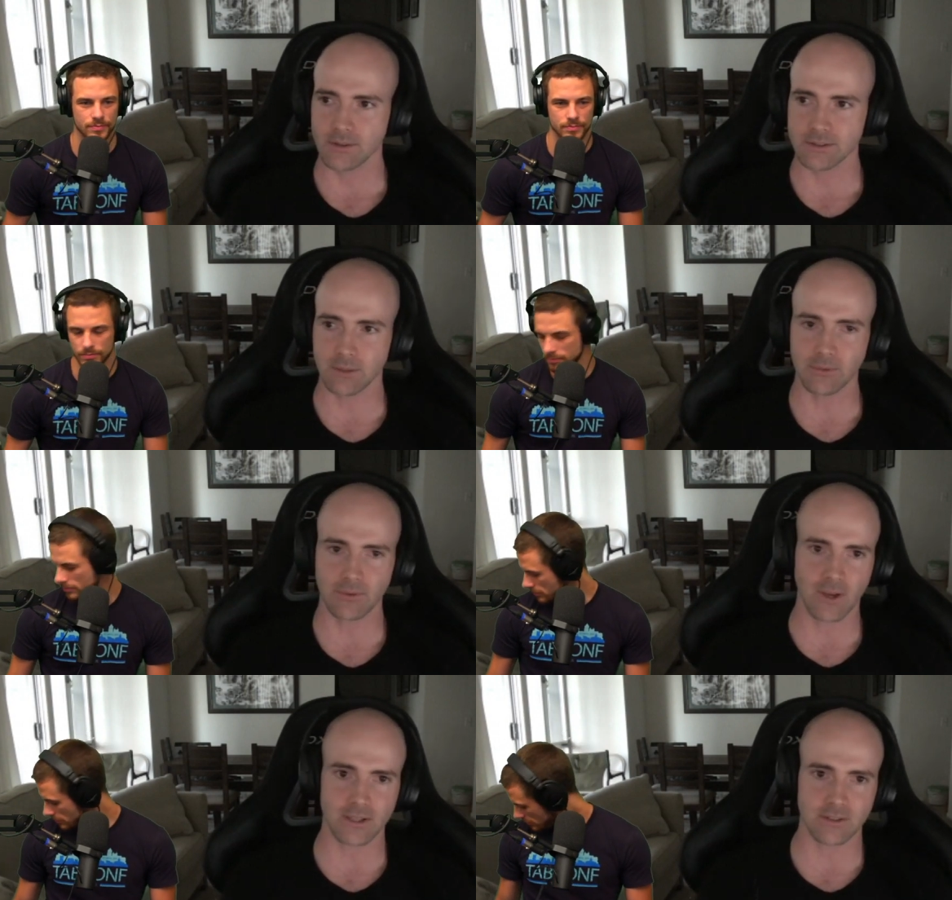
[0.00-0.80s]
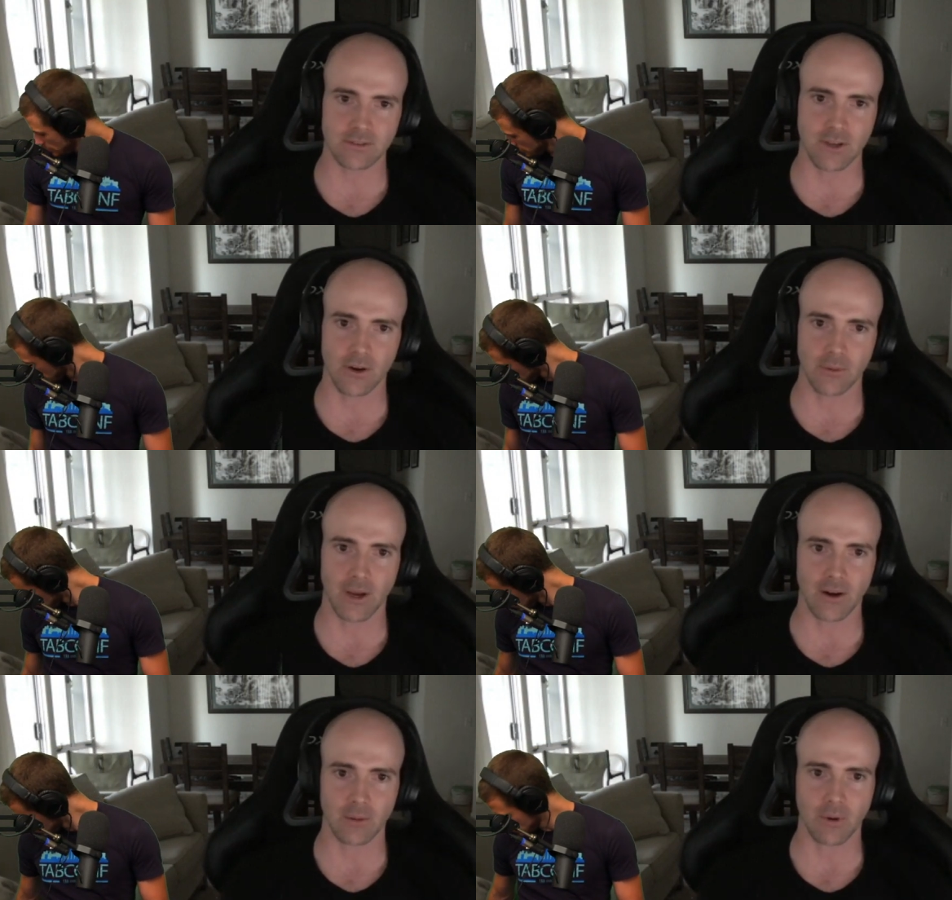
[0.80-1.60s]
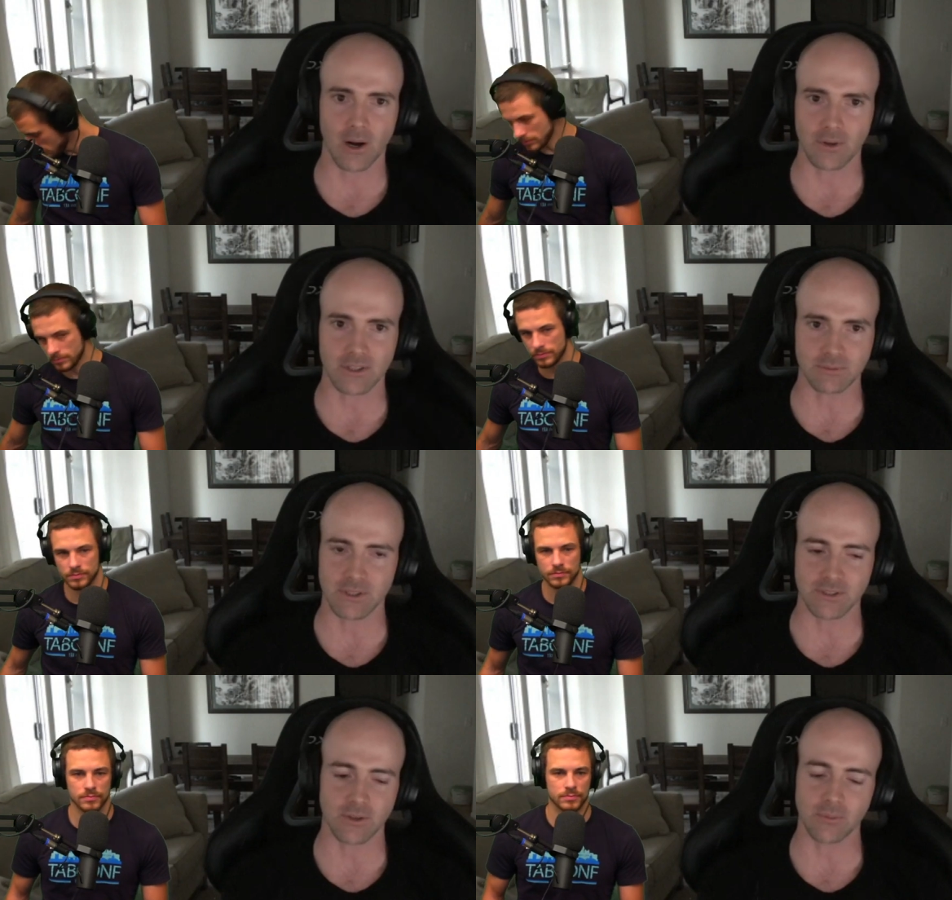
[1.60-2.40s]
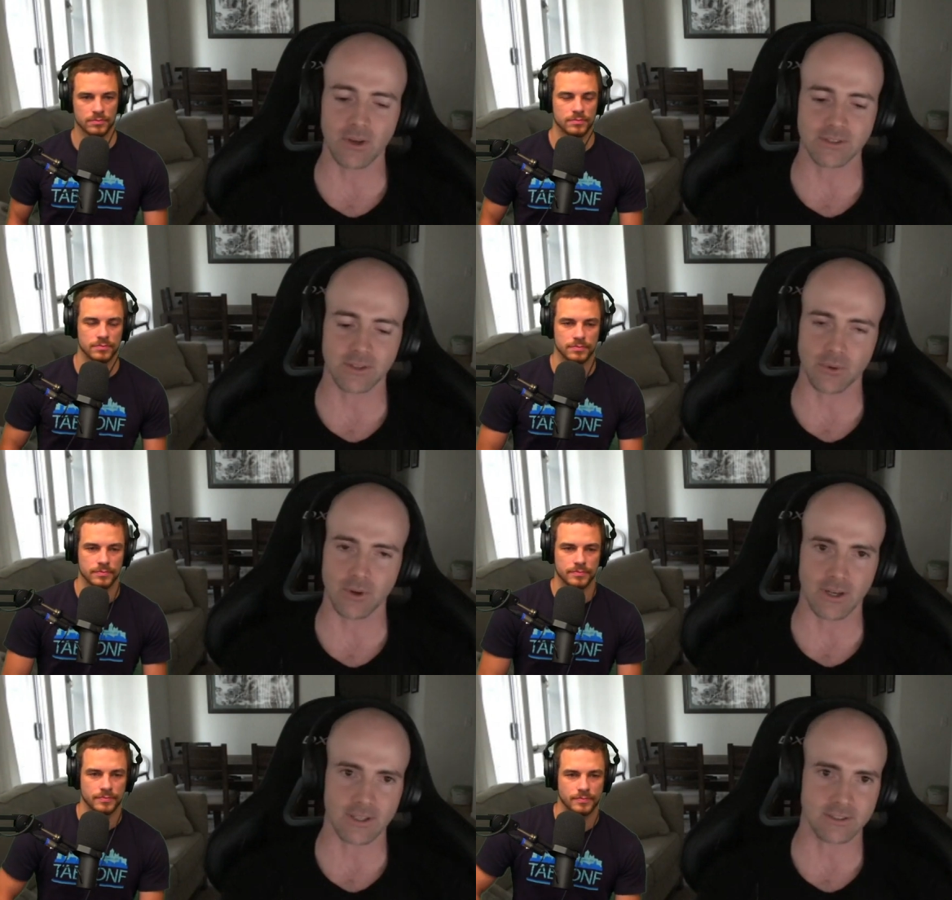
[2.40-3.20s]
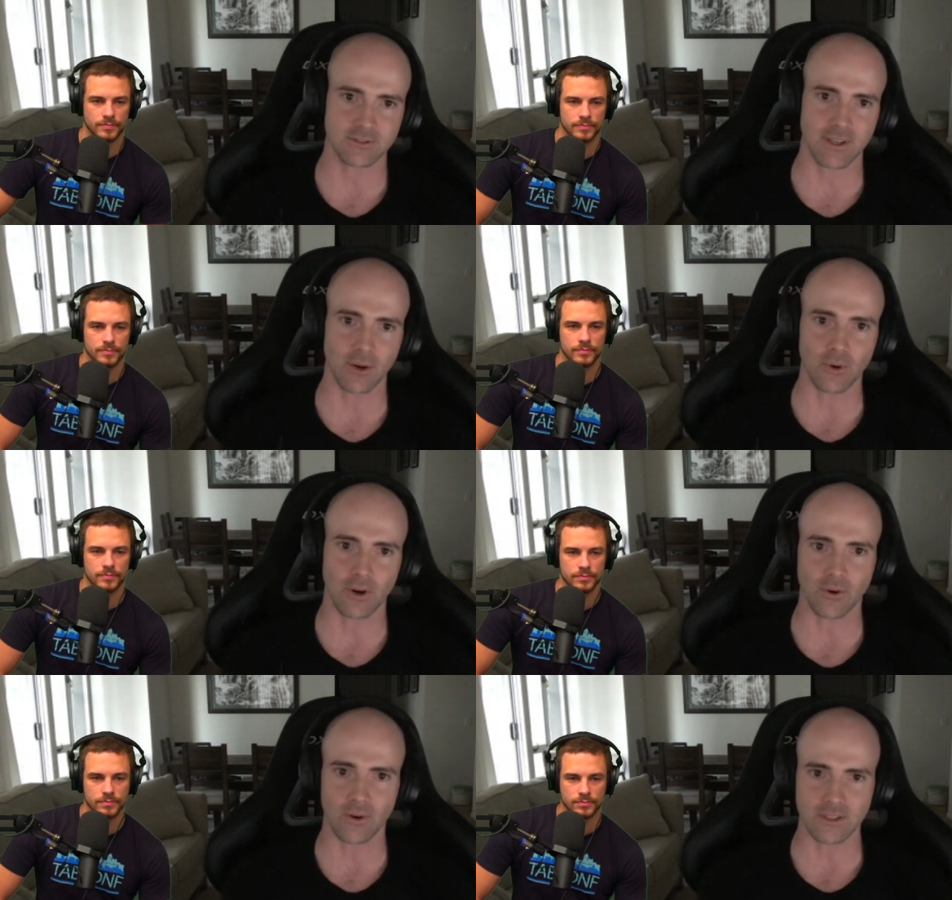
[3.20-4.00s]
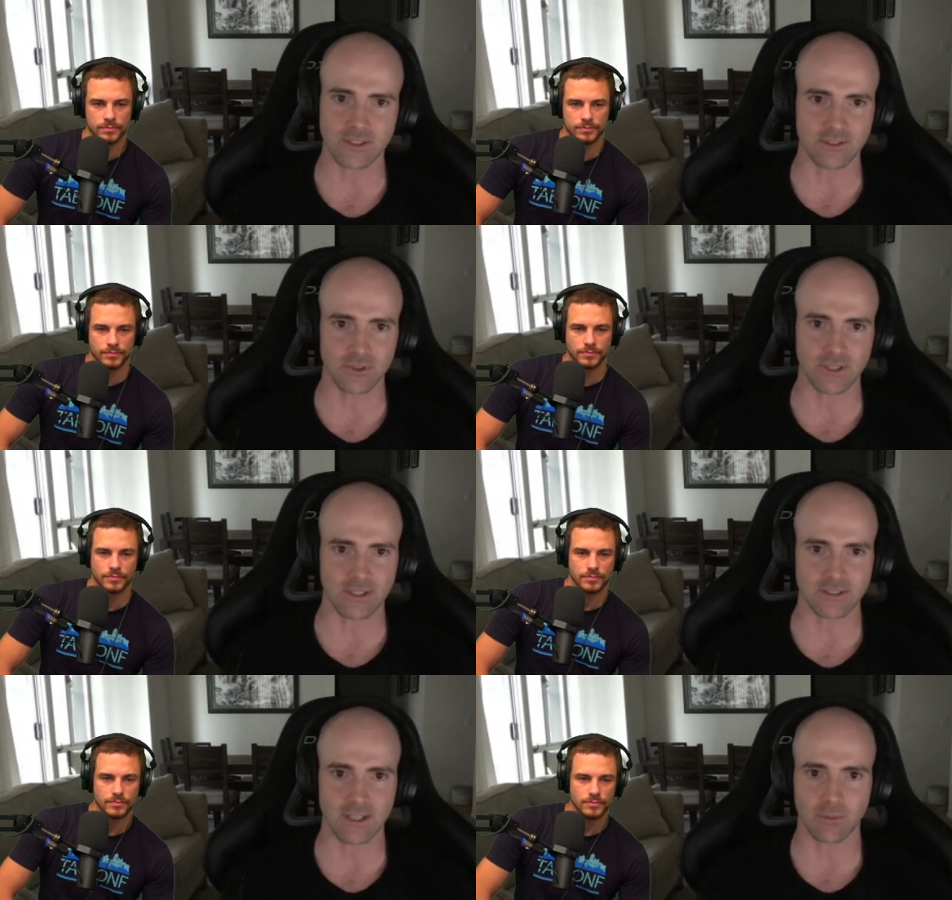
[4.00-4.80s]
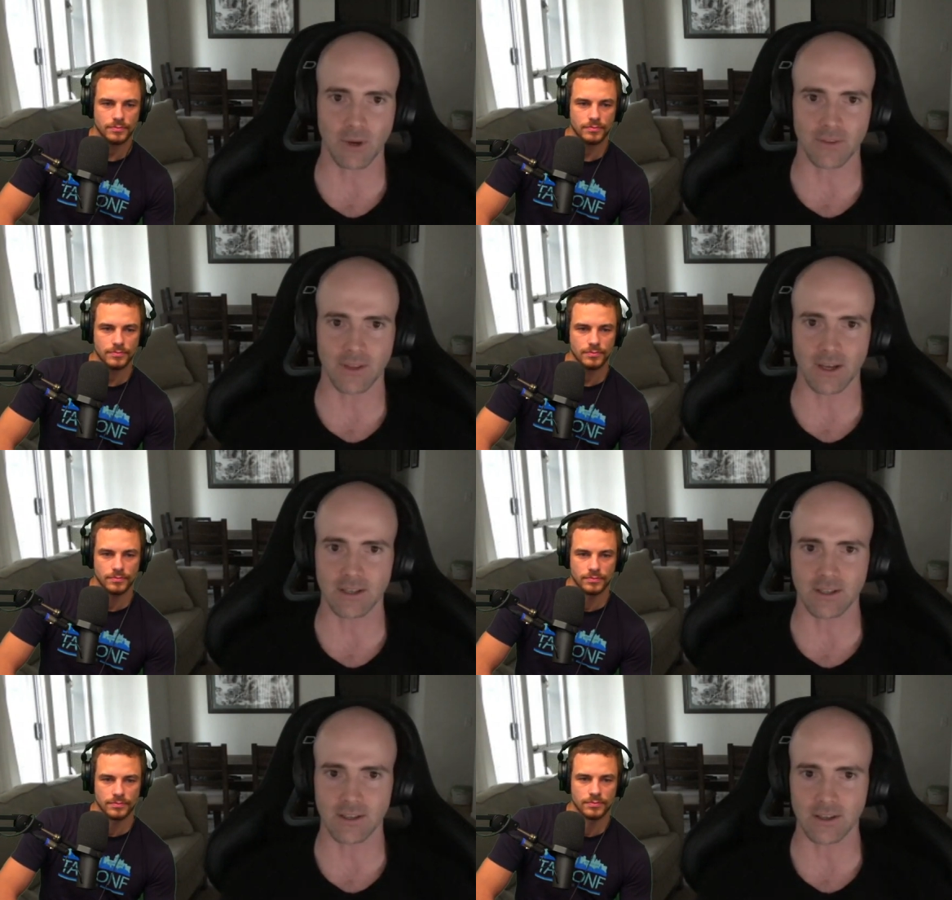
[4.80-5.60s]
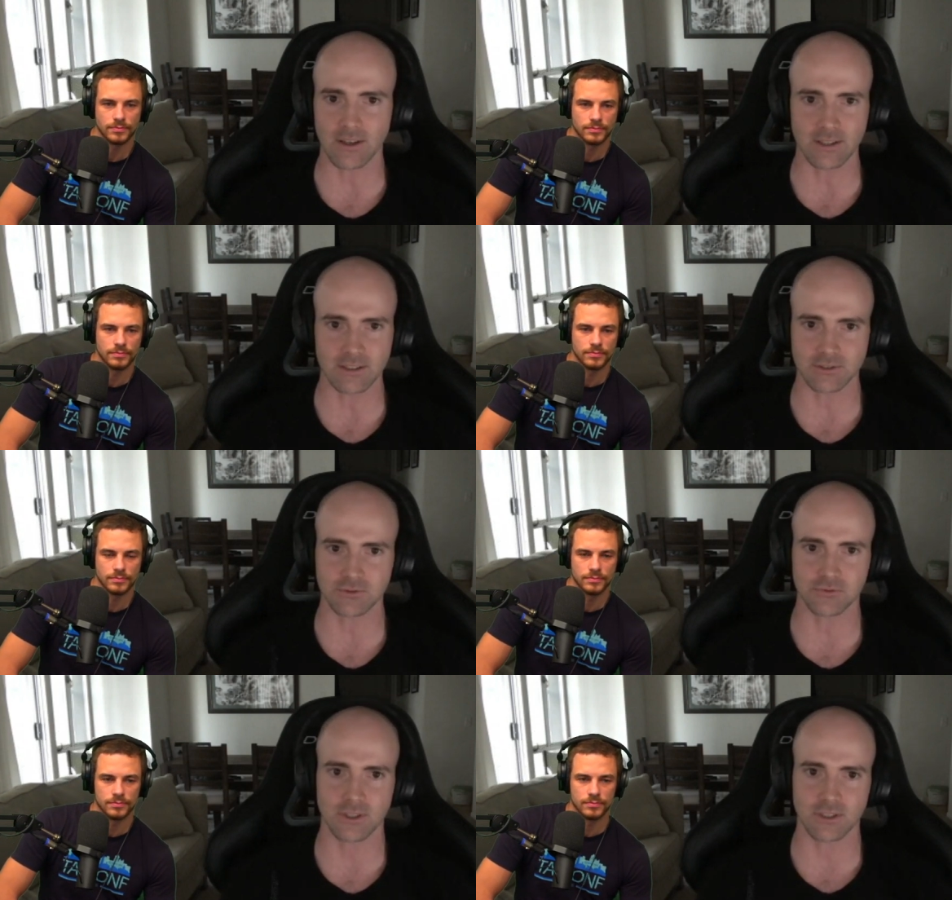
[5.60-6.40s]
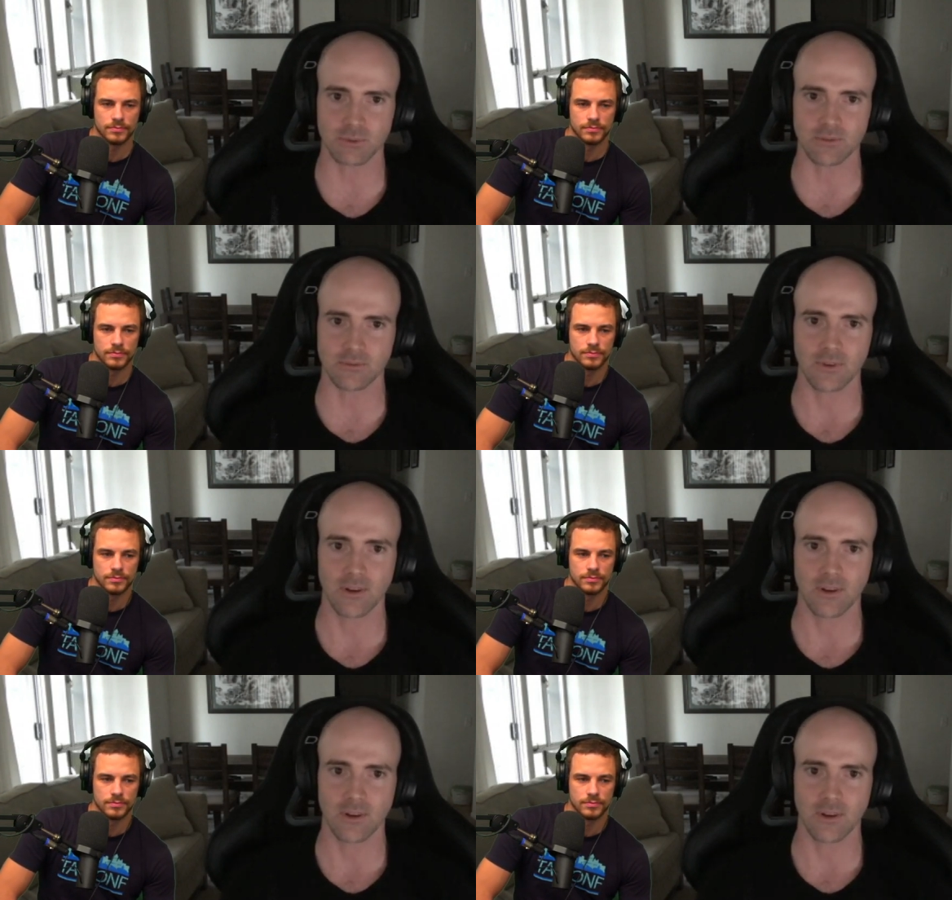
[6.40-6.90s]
Speaker 1: some of you guys know him. Harry Barber's been doing most of the work. He's like a workhorse. He's really excited about the idea, and he's he's been